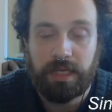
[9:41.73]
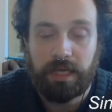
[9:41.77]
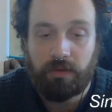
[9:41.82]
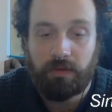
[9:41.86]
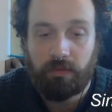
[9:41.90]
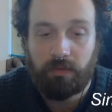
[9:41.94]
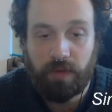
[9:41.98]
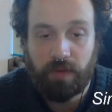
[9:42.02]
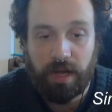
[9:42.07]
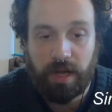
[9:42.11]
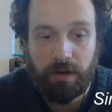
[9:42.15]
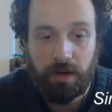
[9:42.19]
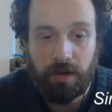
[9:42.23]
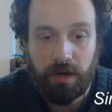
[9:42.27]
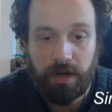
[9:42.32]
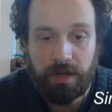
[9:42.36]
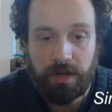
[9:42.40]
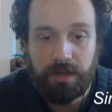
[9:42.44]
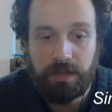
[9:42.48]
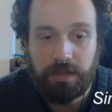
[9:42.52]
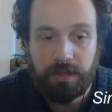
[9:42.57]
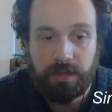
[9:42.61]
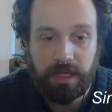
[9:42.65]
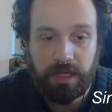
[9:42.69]
we are
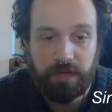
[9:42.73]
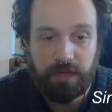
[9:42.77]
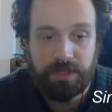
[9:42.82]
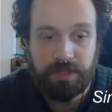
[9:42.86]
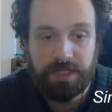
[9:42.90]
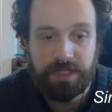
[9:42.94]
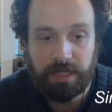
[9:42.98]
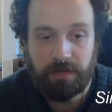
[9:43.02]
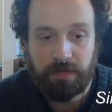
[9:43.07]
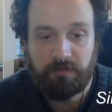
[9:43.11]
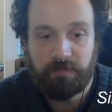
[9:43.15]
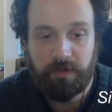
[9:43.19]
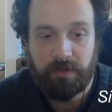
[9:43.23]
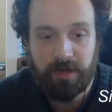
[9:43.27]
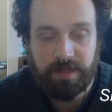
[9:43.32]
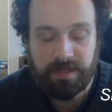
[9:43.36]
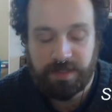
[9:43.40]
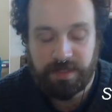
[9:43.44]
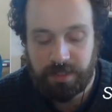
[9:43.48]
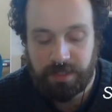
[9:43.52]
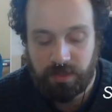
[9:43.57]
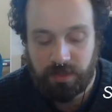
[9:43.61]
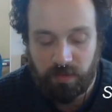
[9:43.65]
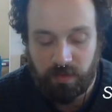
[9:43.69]
on, which set of
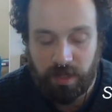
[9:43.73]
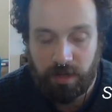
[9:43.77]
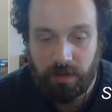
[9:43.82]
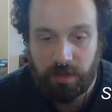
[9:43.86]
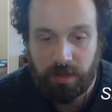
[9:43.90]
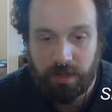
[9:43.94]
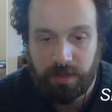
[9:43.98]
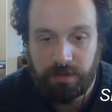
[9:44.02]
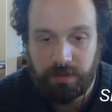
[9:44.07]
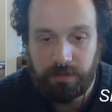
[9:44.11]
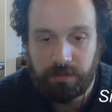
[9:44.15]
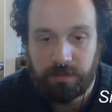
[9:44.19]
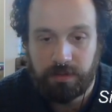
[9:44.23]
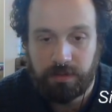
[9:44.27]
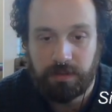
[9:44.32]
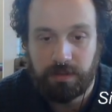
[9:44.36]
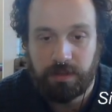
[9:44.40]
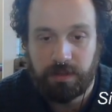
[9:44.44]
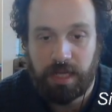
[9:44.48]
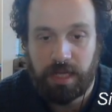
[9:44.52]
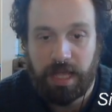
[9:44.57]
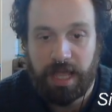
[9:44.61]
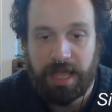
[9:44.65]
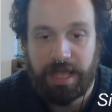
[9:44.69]
parentheses we are on,
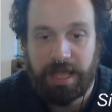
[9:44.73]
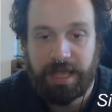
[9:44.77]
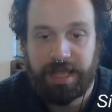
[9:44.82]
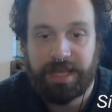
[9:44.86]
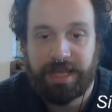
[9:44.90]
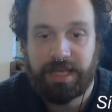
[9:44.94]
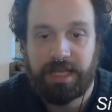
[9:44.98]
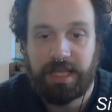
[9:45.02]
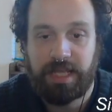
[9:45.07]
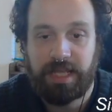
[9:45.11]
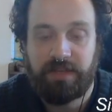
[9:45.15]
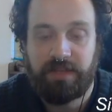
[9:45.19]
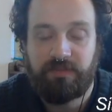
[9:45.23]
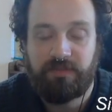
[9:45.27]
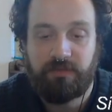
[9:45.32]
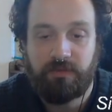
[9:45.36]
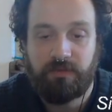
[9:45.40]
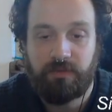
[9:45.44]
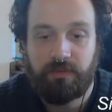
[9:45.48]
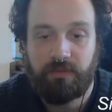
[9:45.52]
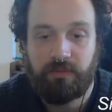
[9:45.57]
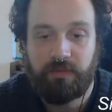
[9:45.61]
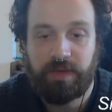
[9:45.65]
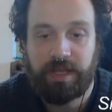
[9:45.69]
and if
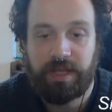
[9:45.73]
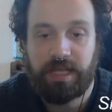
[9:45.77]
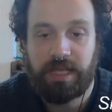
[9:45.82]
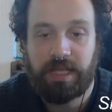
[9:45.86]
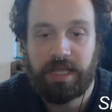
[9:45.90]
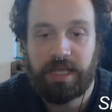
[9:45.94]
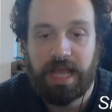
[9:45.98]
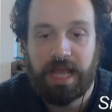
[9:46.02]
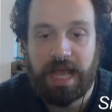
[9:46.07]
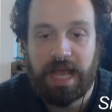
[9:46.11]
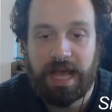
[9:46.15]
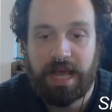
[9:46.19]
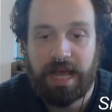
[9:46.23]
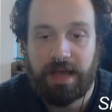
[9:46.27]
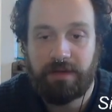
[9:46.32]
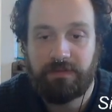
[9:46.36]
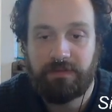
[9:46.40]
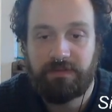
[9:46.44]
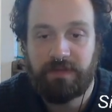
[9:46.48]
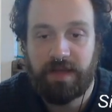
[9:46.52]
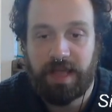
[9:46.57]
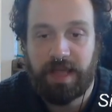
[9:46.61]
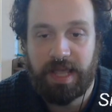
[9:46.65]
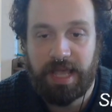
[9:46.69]
we
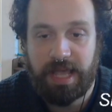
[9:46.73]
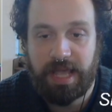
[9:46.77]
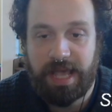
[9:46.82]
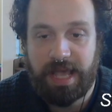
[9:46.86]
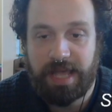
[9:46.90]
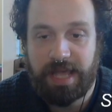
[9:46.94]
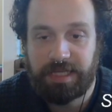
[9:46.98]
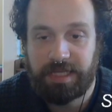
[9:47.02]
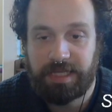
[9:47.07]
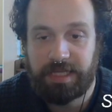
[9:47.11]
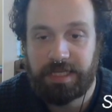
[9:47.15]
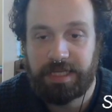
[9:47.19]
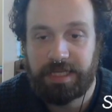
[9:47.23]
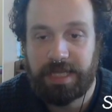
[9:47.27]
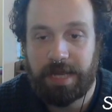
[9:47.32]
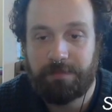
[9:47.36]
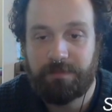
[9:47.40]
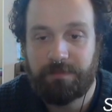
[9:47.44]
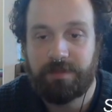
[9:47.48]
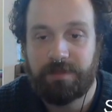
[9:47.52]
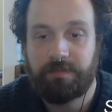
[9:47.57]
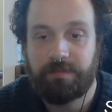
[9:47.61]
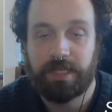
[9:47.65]
have any depth.